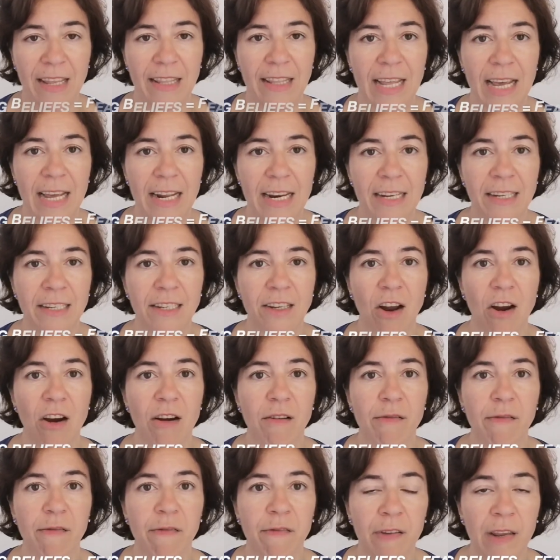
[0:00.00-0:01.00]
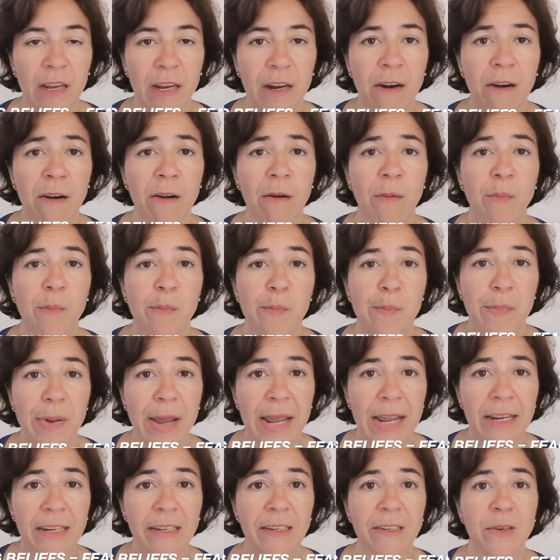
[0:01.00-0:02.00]
That is our
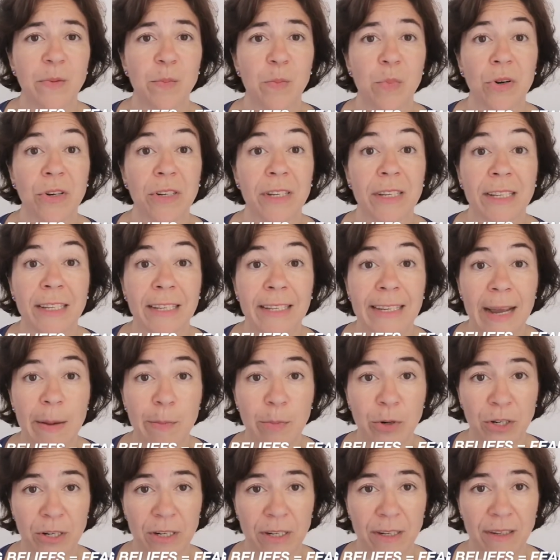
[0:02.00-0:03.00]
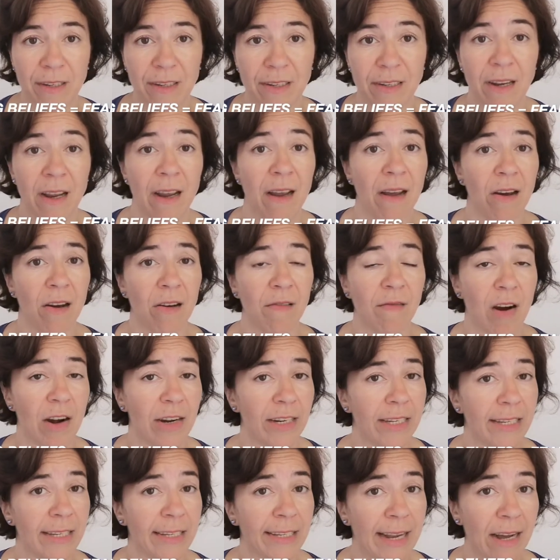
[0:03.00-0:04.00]
fear-based perceptions of
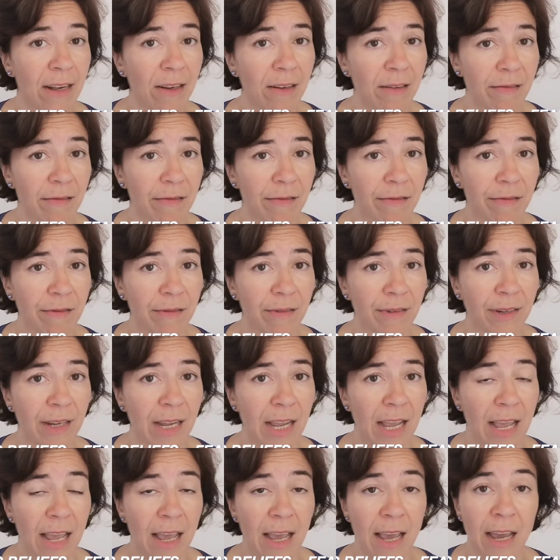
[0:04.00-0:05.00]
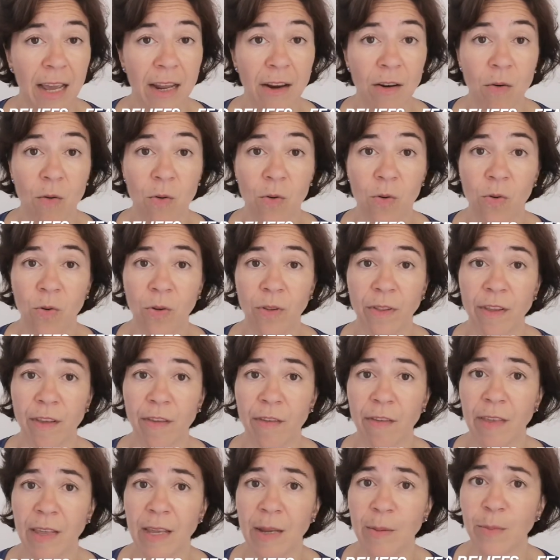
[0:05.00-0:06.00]
ourself and all the
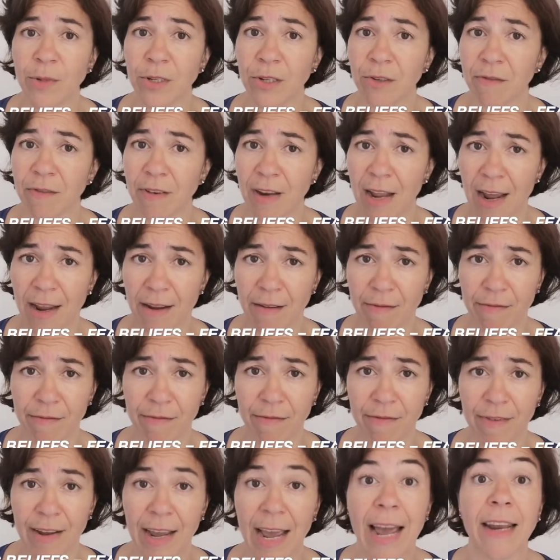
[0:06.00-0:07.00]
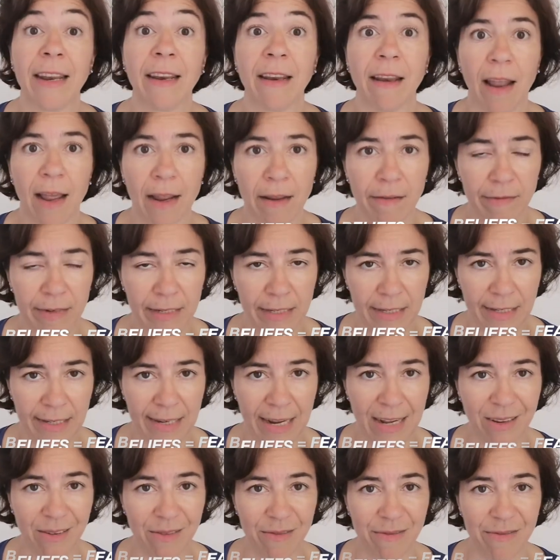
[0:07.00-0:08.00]
themes of life and life
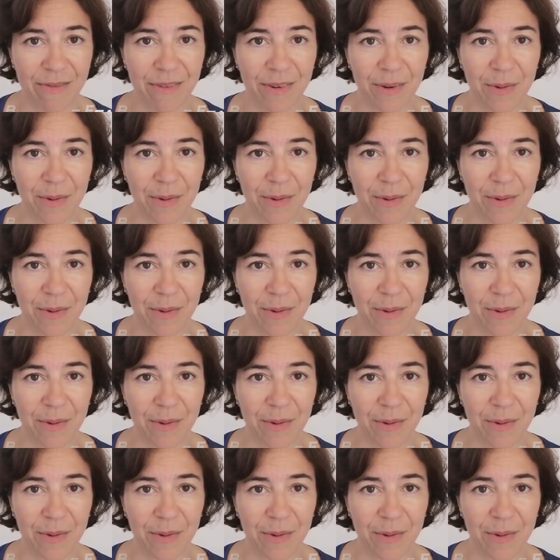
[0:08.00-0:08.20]
itself.